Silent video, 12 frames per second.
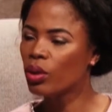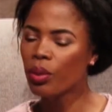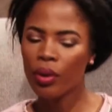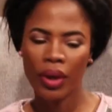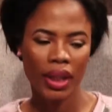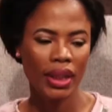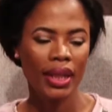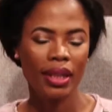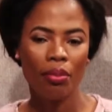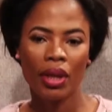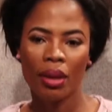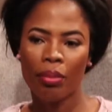so we're going to take
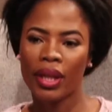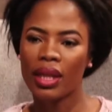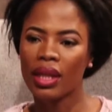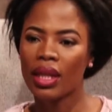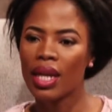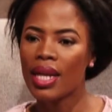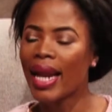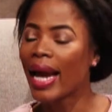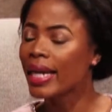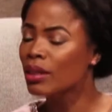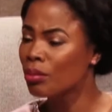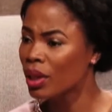somebody. But they
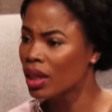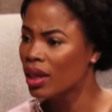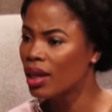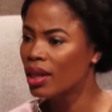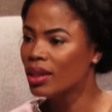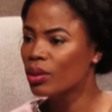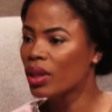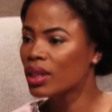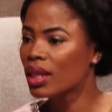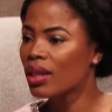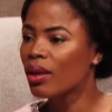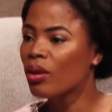liked me, so they
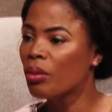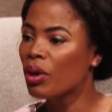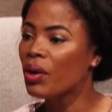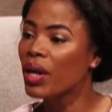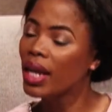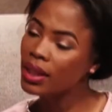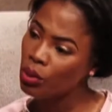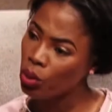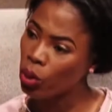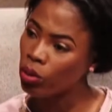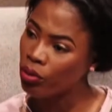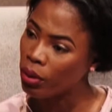said they're going to create a
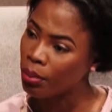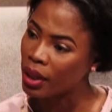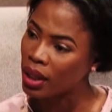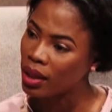role for me.